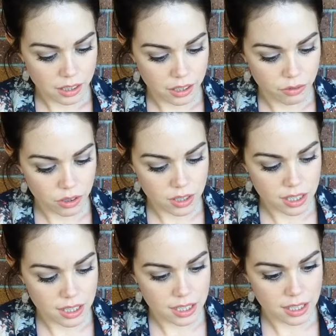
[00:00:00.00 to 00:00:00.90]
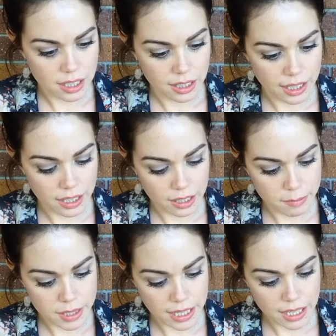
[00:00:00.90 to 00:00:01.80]
En route to Disneyland.
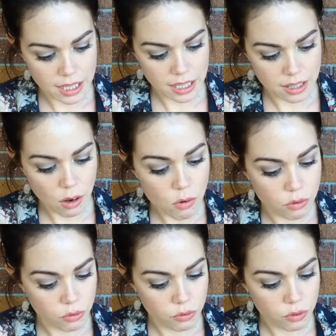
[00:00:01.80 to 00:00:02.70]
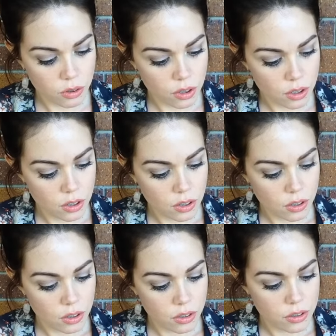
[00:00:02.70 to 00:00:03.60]
I'm saying either. Oh,
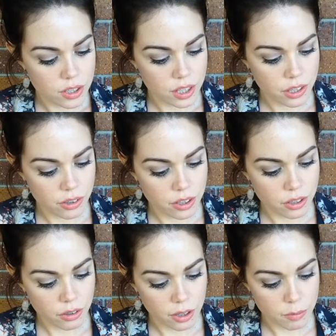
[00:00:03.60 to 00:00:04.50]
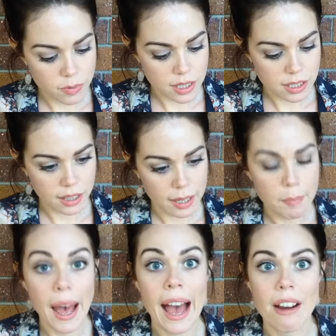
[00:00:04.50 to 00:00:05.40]
so you're in Europe,
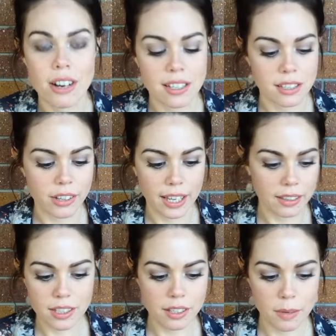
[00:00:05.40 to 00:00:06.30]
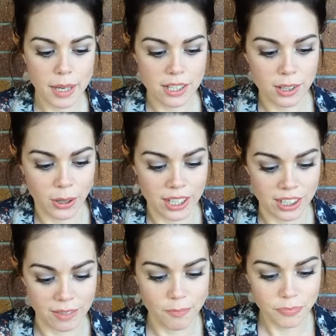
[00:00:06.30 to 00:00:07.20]
Disneyland Paris. Okay, let's go back to the
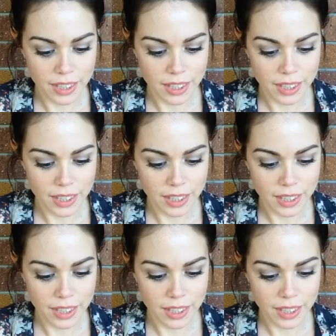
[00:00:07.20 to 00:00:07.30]
question.